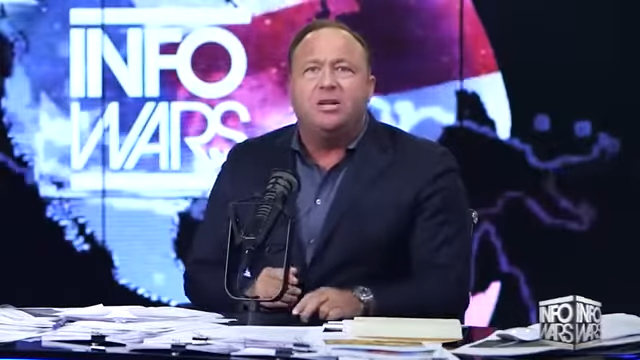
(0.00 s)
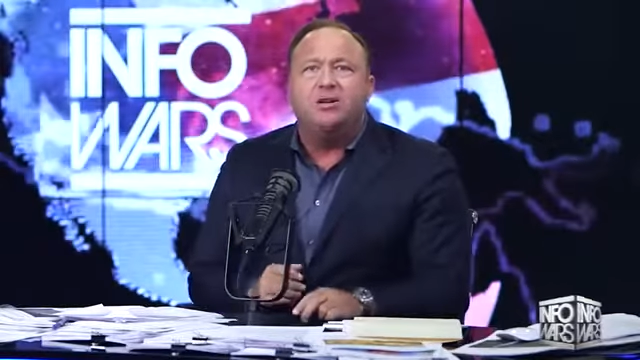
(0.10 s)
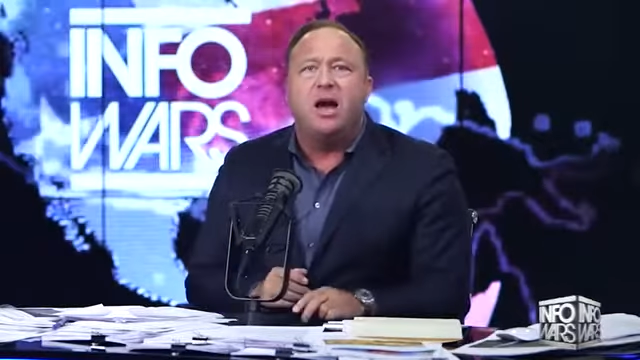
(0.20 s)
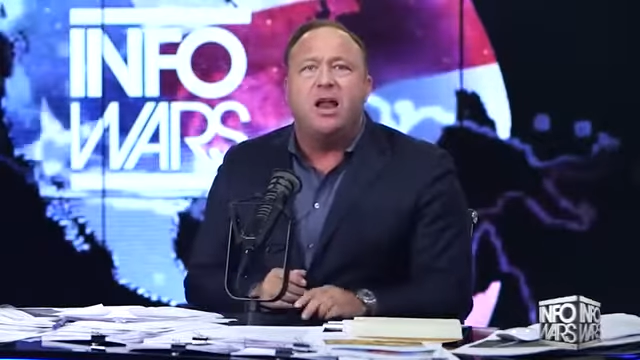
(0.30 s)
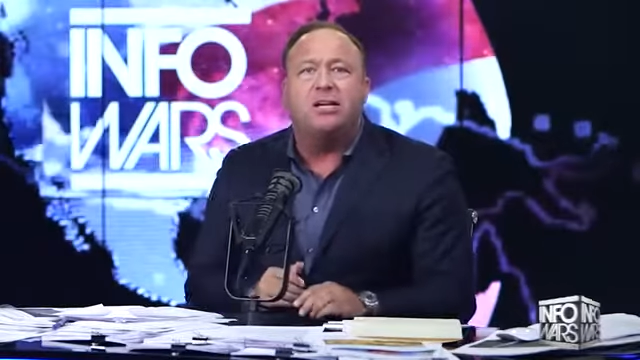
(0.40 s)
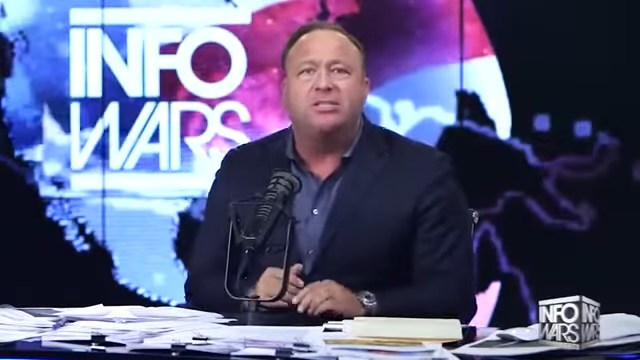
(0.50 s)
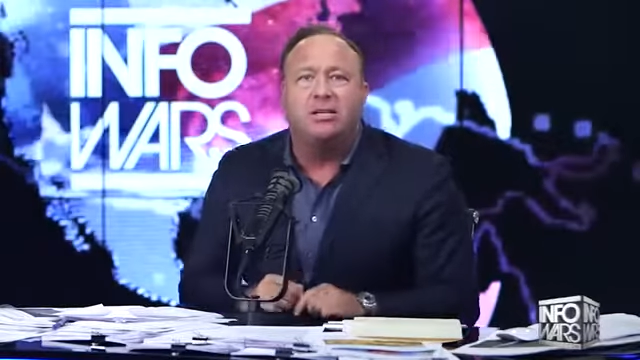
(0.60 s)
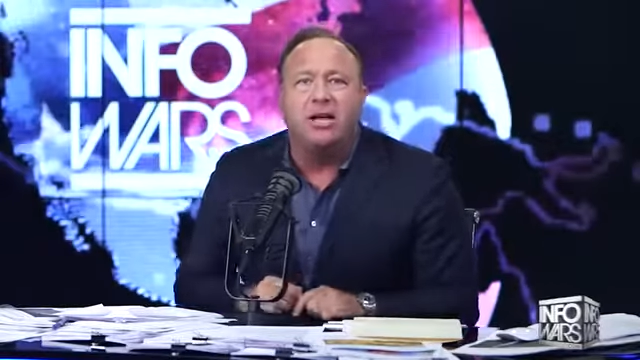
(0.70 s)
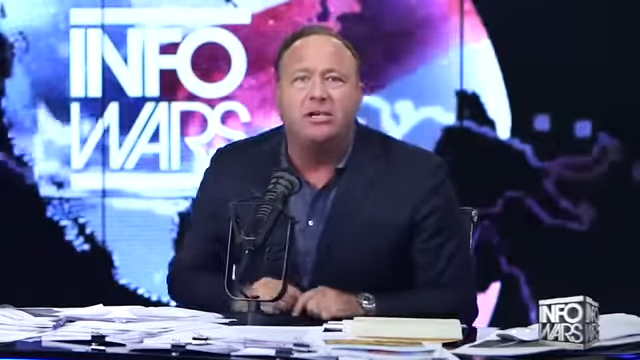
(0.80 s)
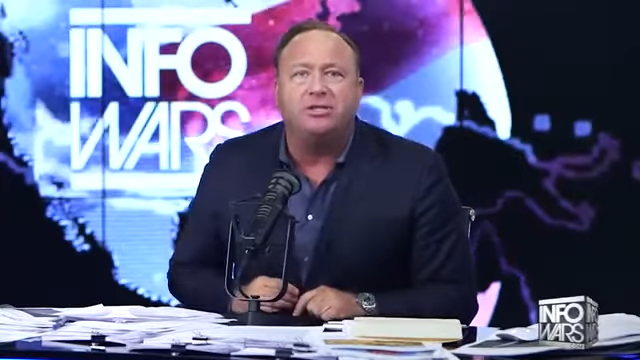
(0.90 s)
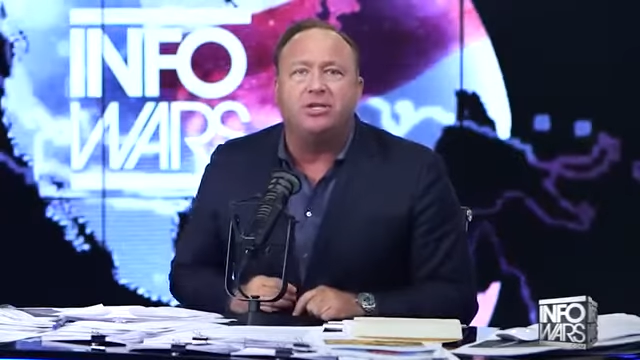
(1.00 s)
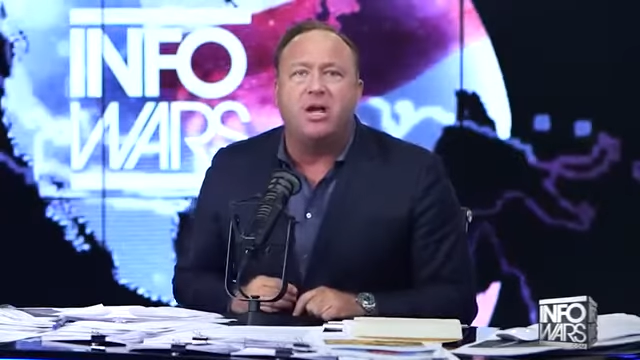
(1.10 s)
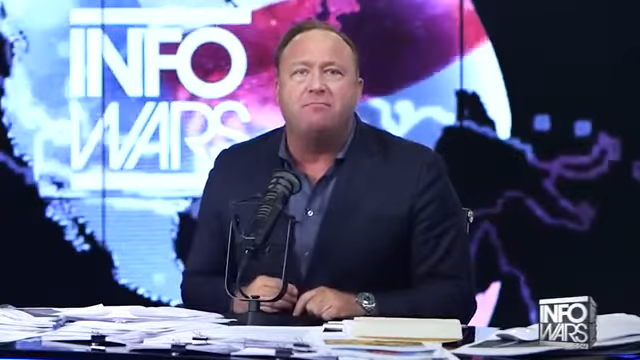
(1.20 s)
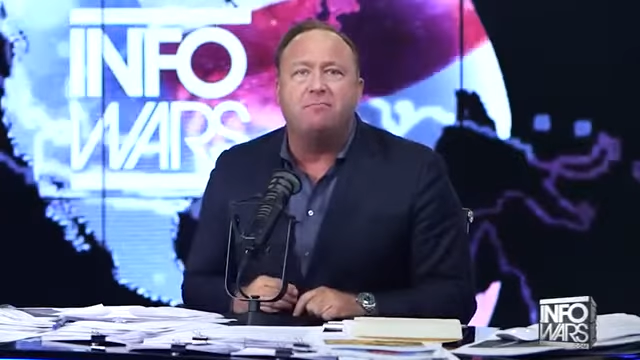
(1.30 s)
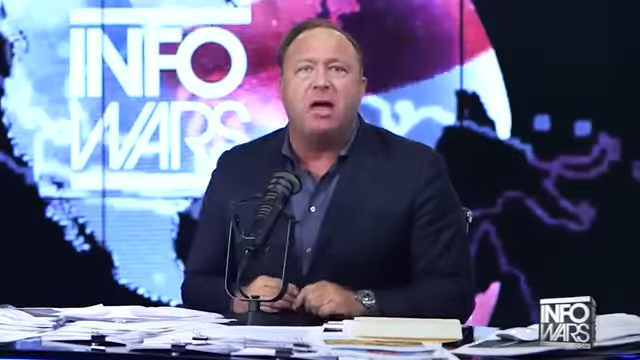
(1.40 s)
He's not isolated,
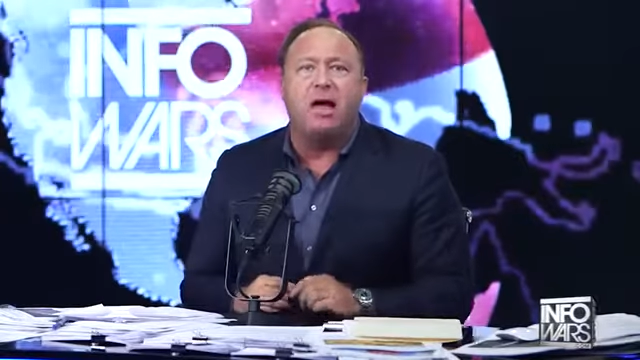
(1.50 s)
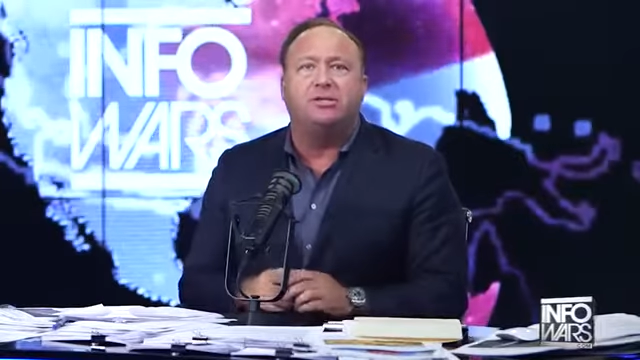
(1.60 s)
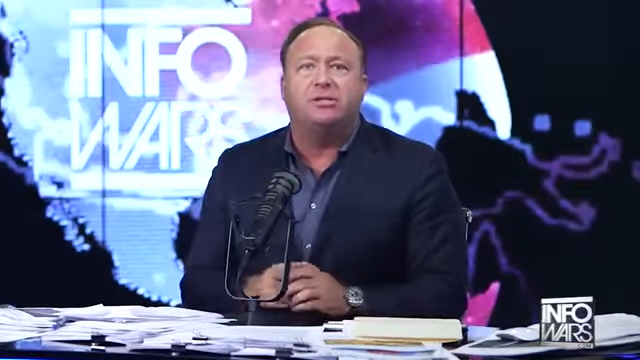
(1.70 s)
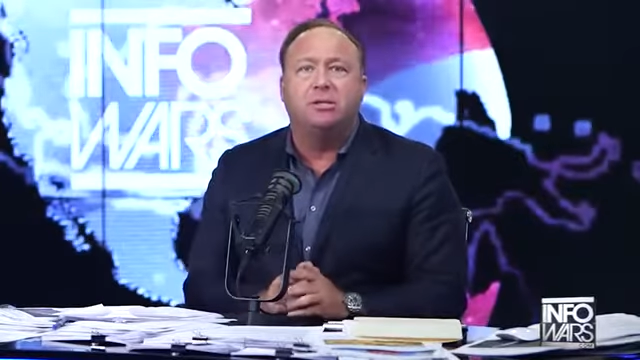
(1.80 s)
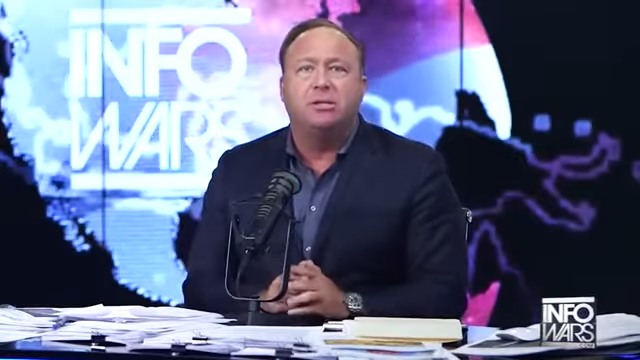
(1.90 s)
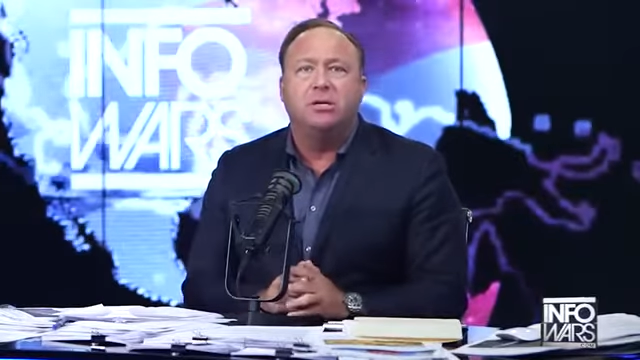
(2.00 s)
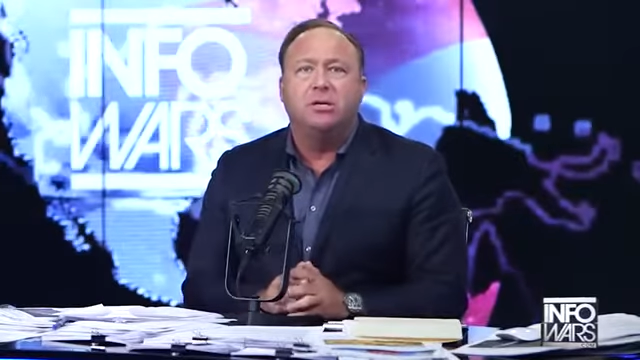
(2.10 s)
scumbags.